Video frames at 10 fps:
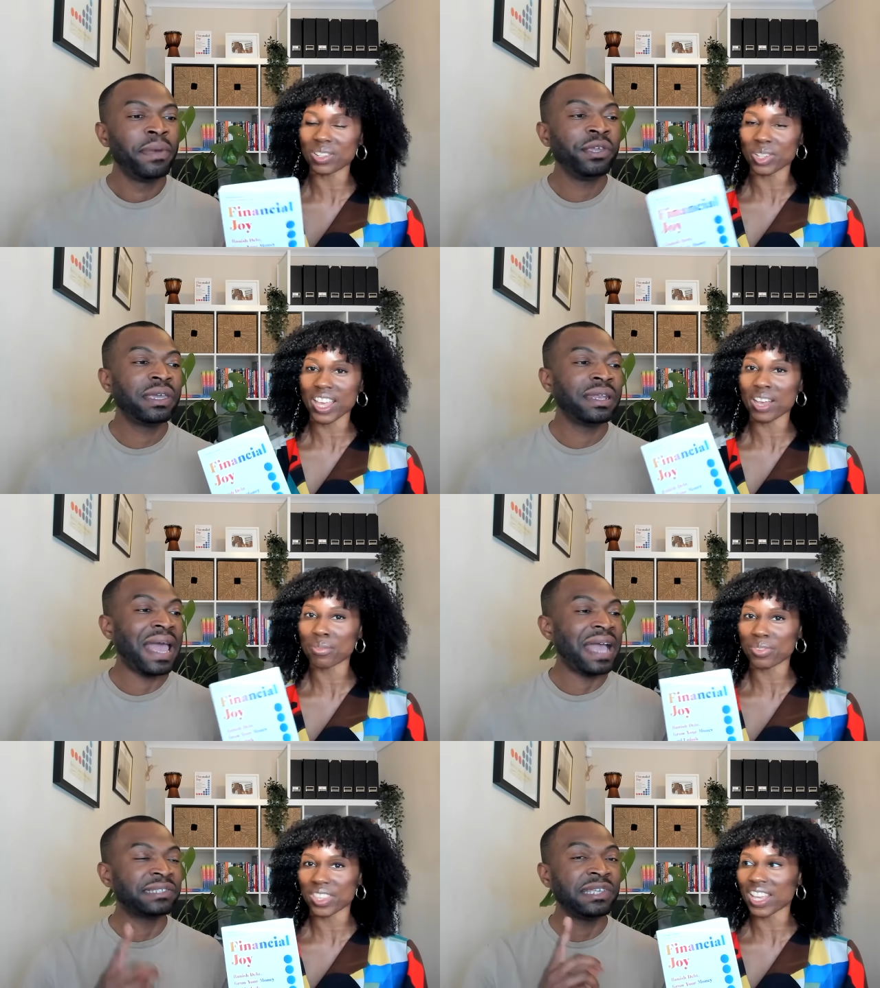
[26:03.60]
Speaker 1: but you can
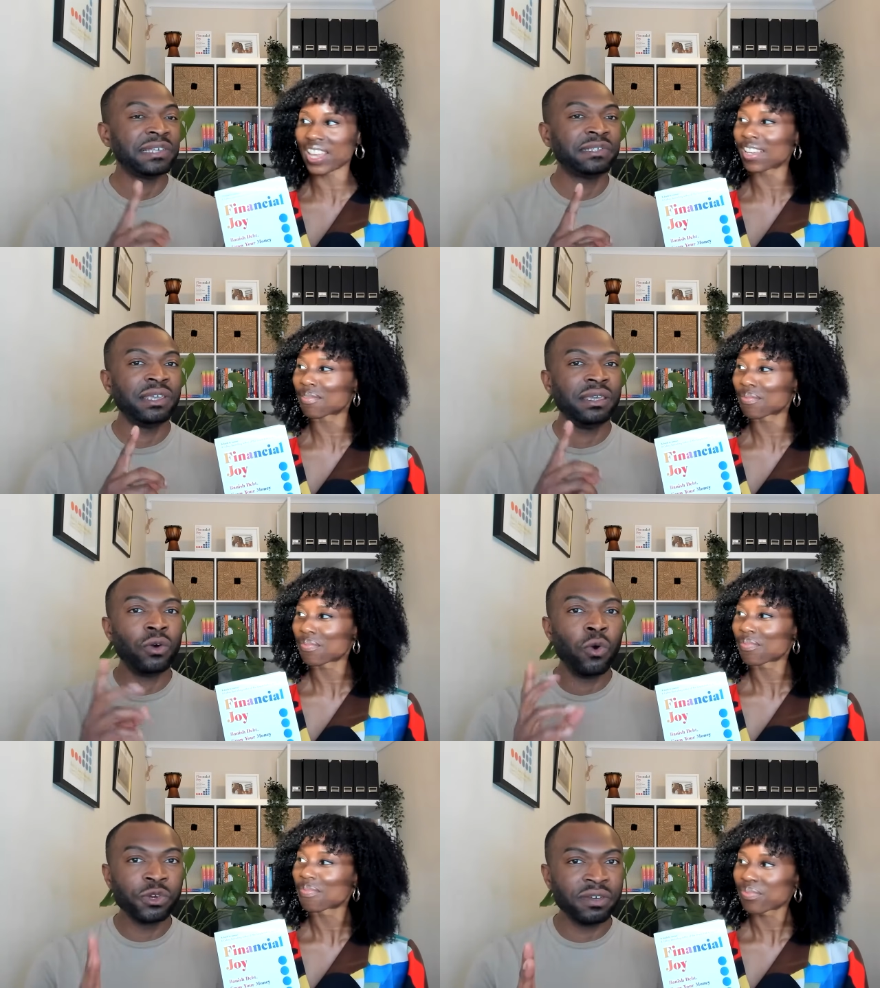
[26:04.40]
access the
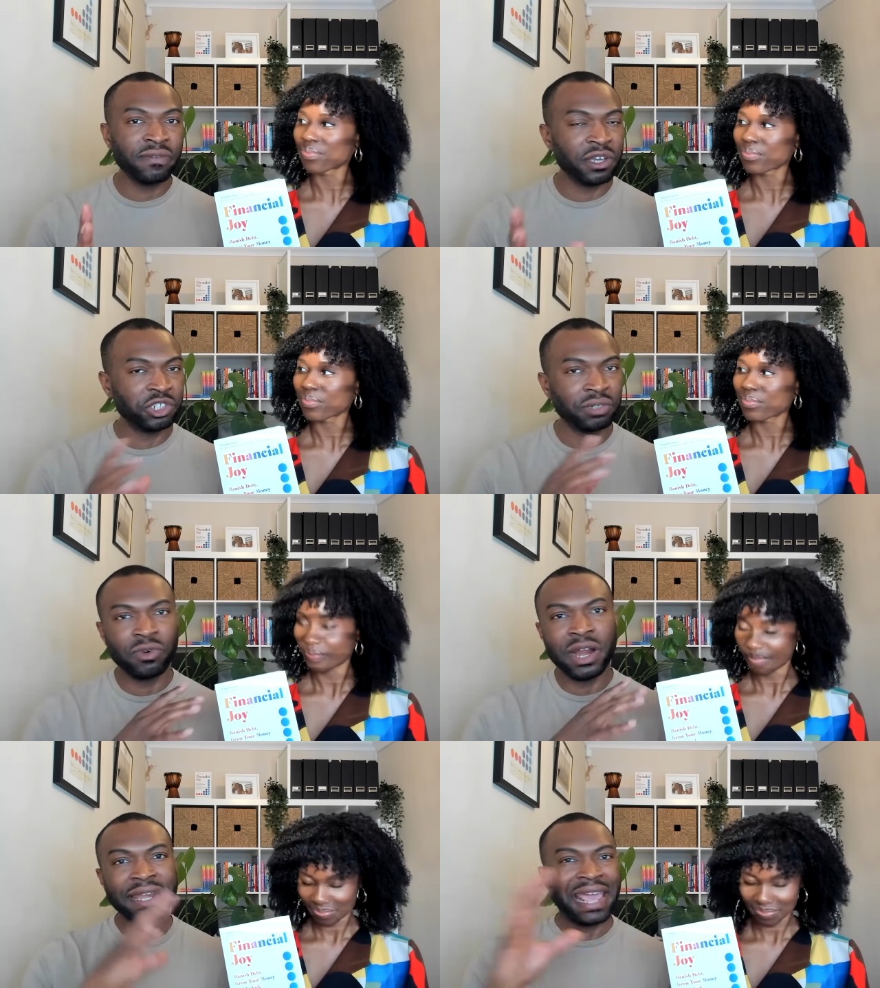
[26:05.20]
audio version
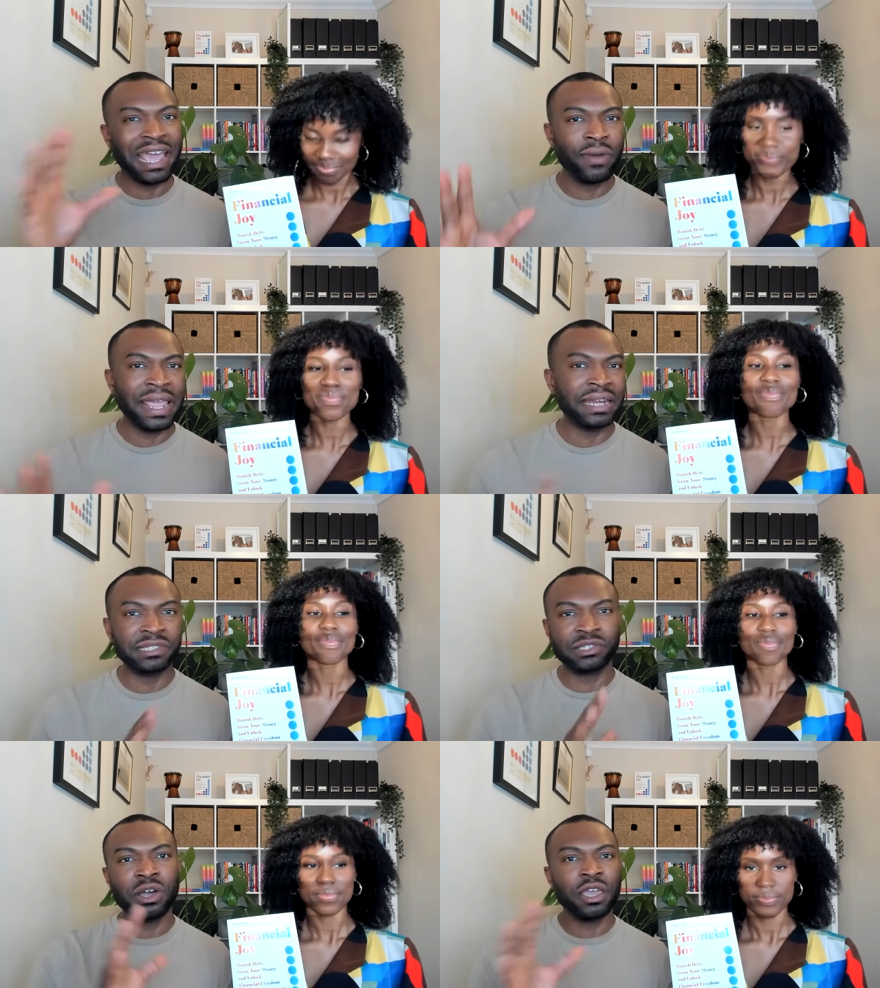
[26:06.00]
right now,
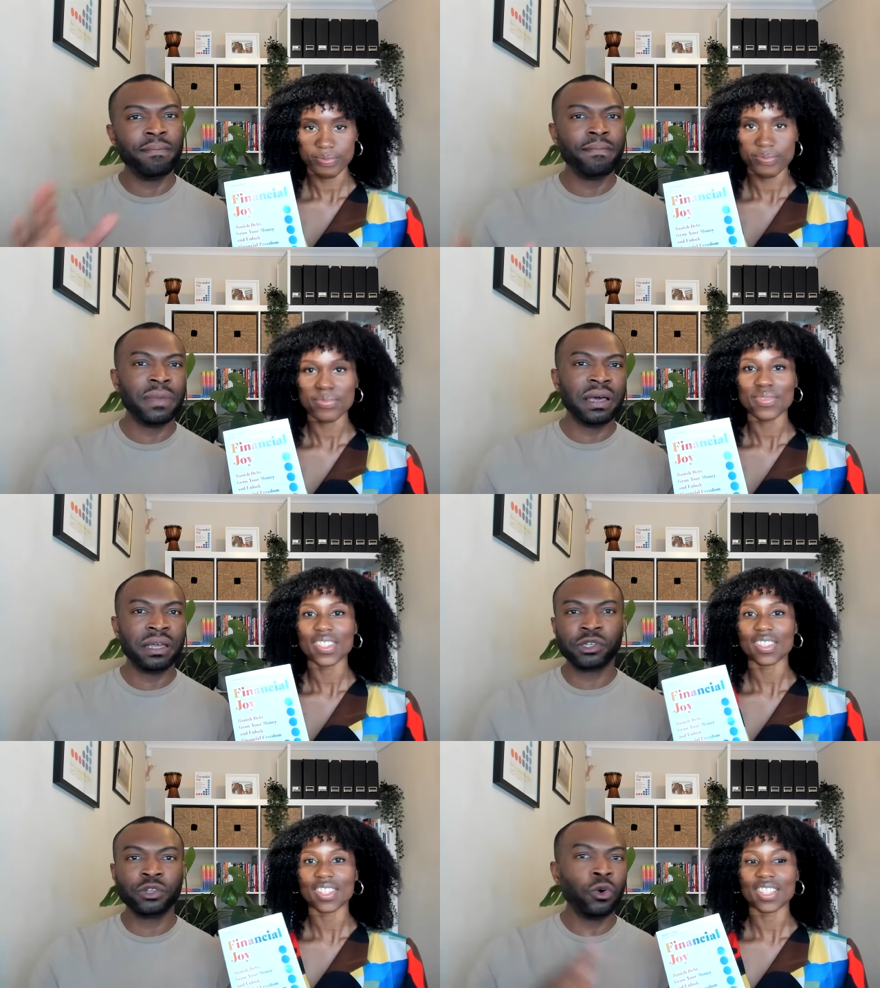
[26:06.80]
anytime. Uh,
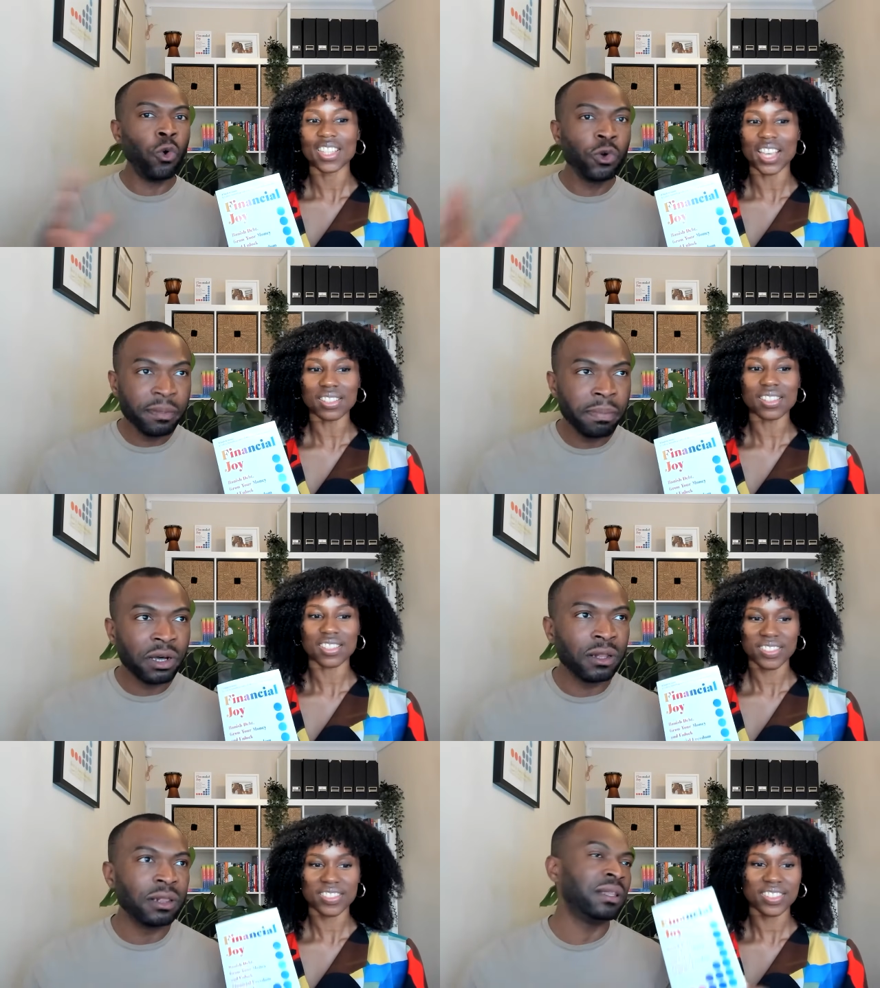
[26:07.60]
it's on
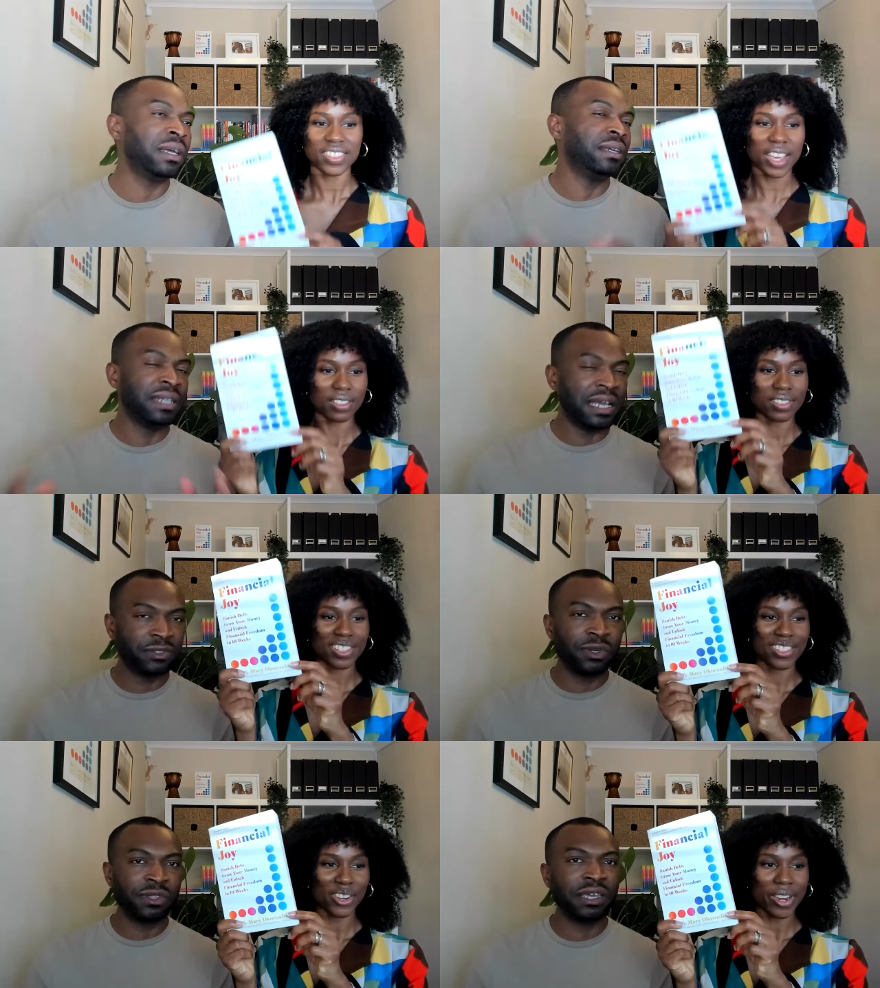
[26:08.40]
Audible yes. and yeah. that
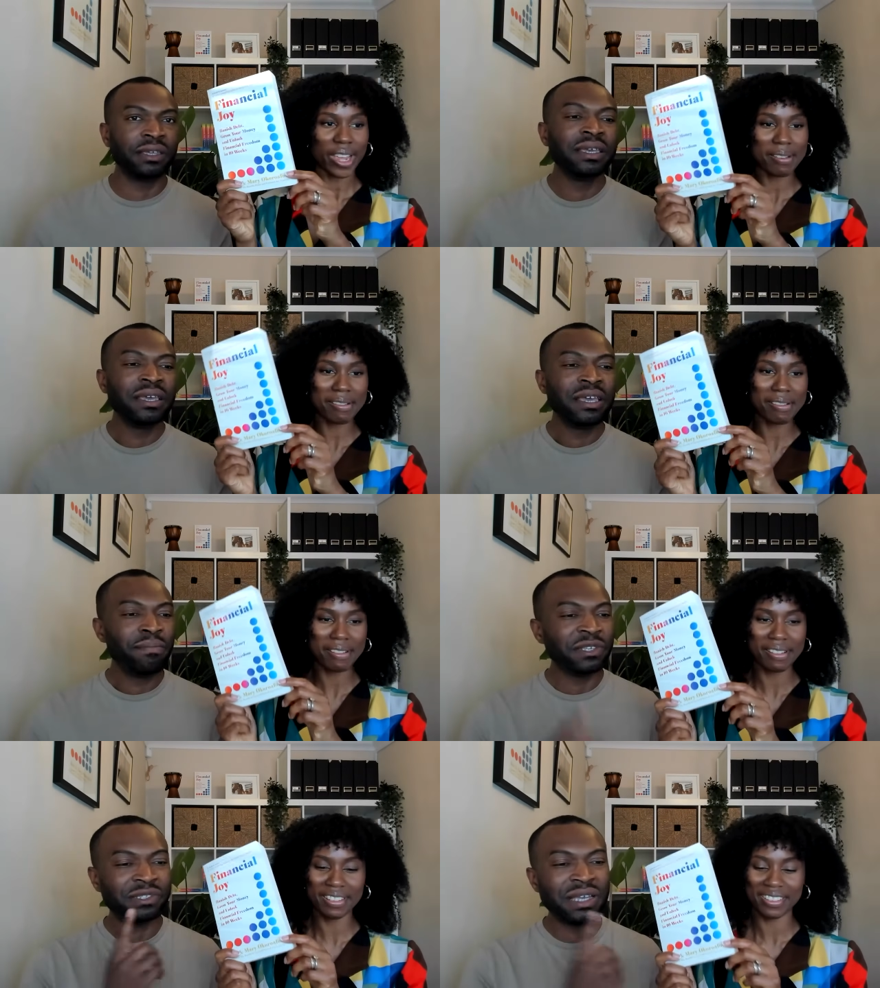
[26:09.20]
sort of thing.
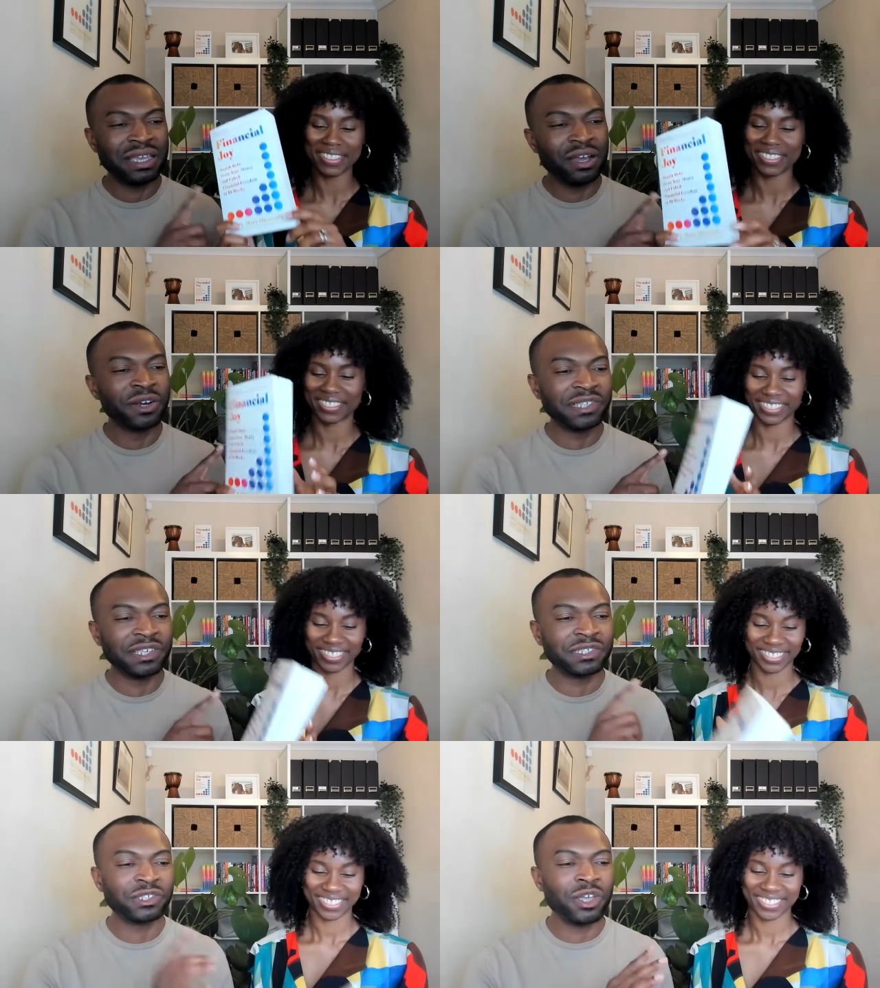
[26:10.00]
But it's
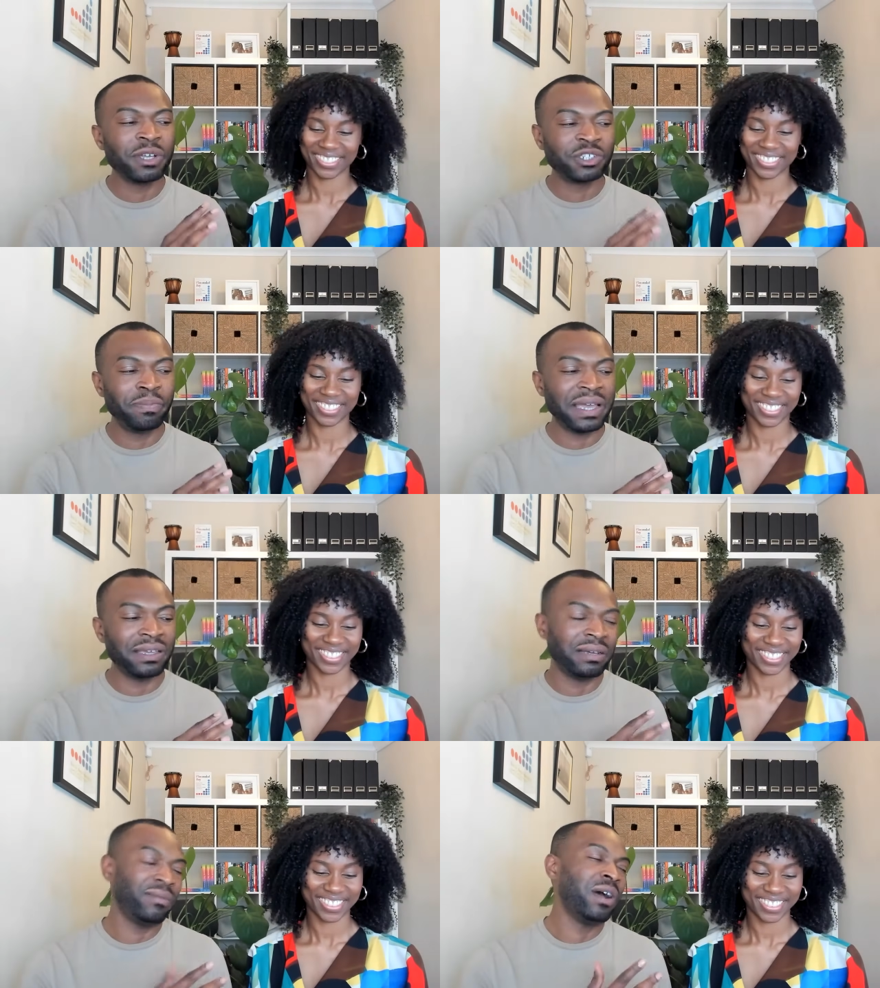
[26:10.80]
honestly is so much
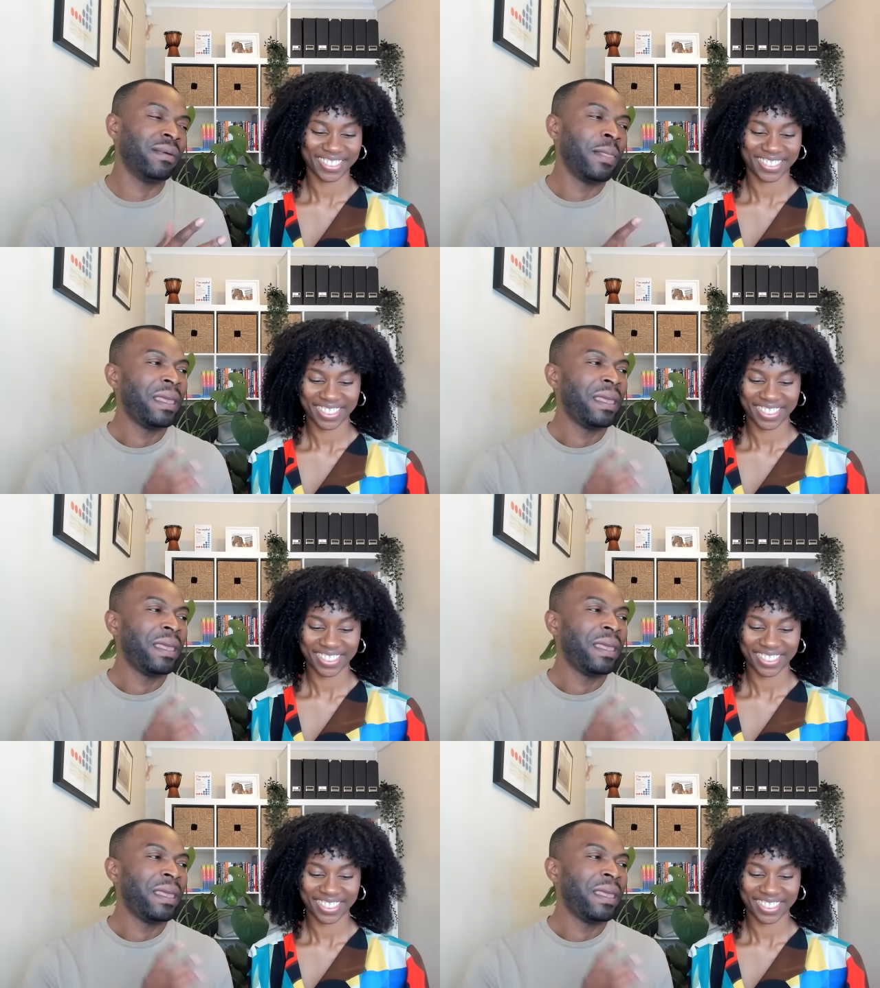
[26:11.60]
better. Well,